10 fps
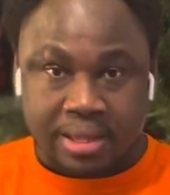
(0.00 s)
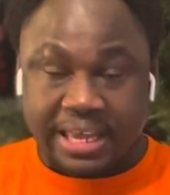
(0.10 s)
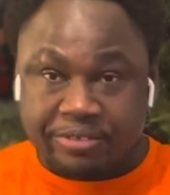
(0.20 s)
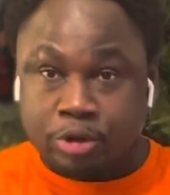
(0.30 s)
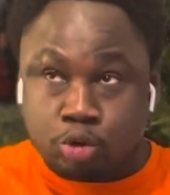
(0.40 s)

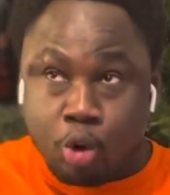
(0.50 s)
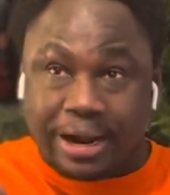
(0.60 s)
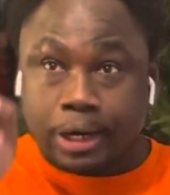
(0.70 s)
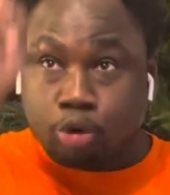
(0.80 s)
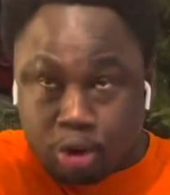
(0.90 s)
if you
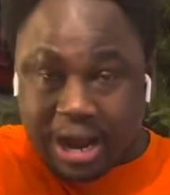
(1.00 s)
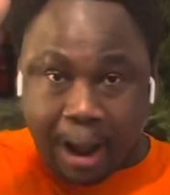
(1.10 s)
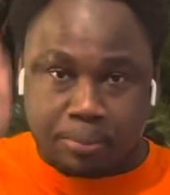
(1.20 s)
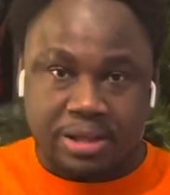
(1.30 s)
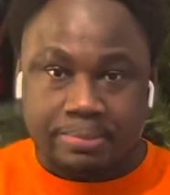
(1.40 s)
can look
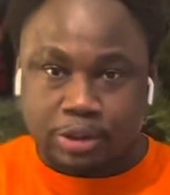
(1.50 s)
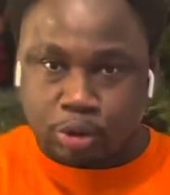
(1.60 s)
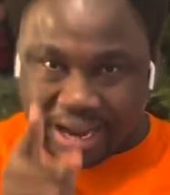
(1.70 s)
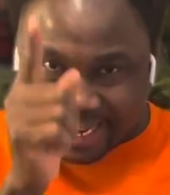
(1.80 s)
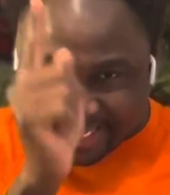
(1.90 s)
up, it means
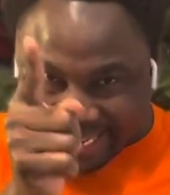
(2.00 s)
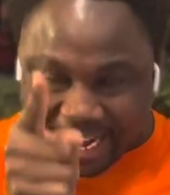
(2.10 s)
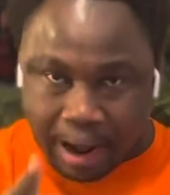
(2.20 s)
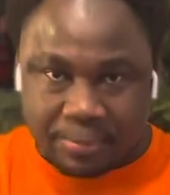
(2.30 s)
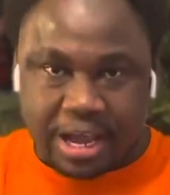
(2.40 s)
you can
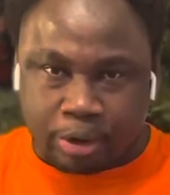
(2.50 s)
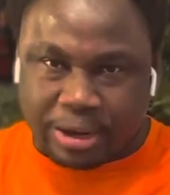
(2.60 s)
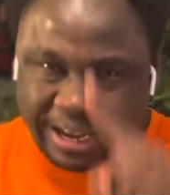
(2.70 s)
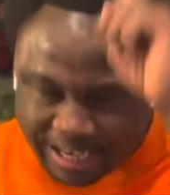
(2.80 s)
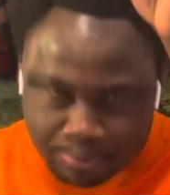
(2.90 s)
get up and you
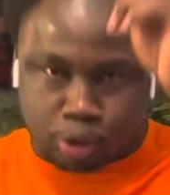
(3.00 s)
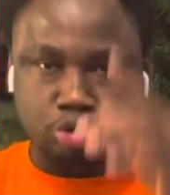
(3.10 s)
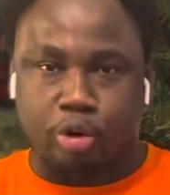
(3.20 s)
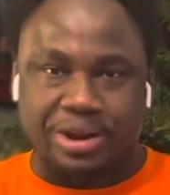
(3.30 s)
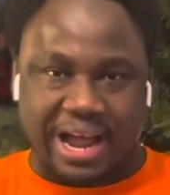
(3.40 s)
can keep on
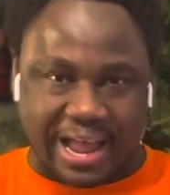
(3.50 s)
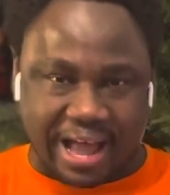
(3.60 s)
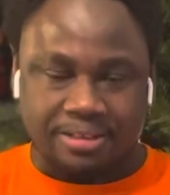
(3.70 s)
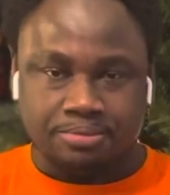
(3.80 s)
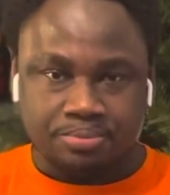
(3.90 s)
soaring higher.
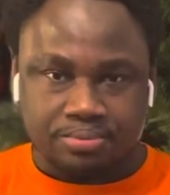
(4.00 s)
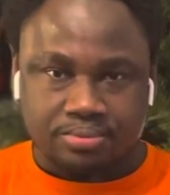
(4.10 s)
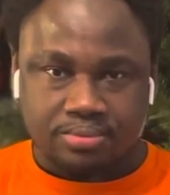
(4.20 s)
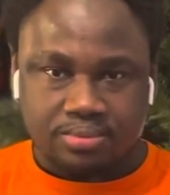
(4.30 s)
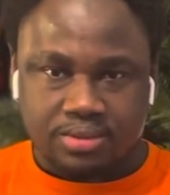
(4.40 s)

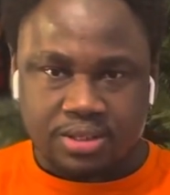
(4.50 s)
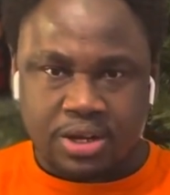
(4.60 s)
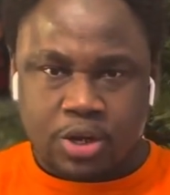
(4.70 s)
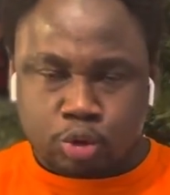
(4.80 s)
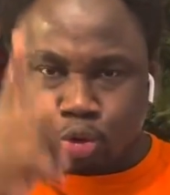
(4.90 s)

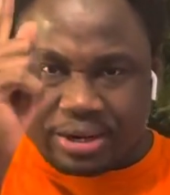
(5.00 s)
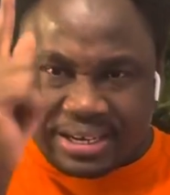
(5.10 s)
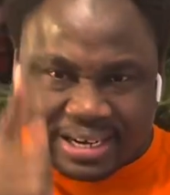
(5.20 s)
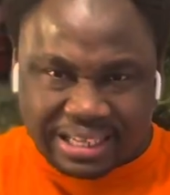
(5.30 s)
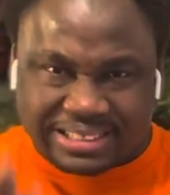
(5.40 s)
So
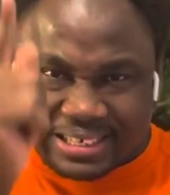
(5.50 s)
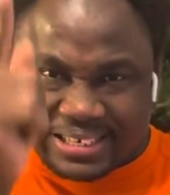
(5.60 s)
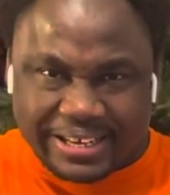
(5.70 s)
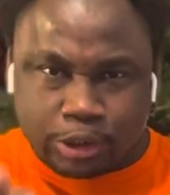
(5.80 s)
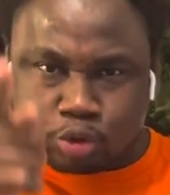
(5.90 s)

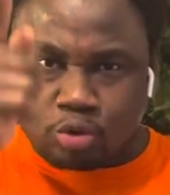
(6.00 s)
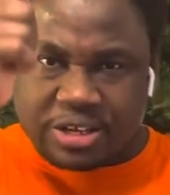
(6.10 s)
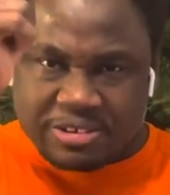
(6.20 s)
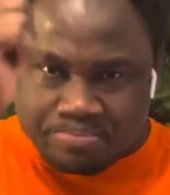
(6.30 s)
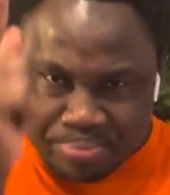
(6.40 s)
nothing needs to
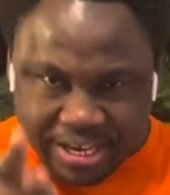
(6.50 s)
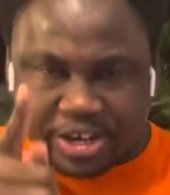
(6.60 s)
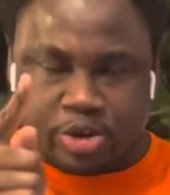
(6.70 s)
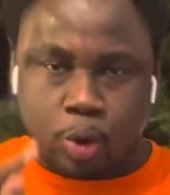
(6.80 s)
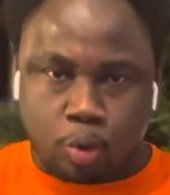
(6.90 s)

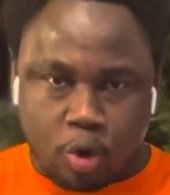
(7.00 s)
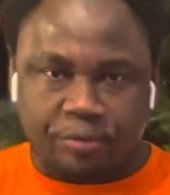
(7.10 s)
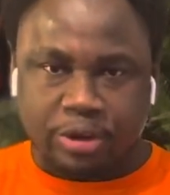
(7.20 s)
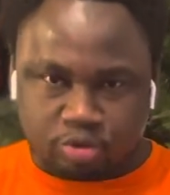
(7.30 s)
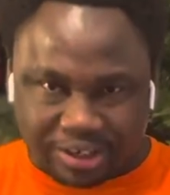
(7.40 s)
impede your growth
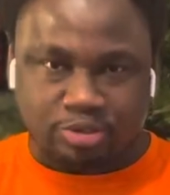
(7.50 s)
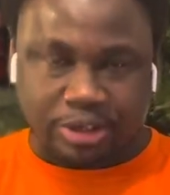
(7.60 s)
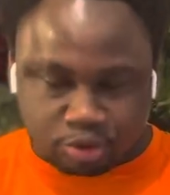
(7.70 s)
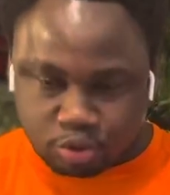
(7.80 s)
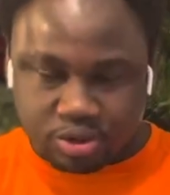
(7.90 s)
in
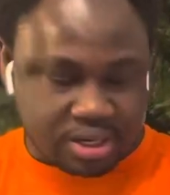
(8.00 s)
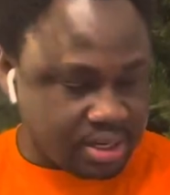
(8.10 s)
2022.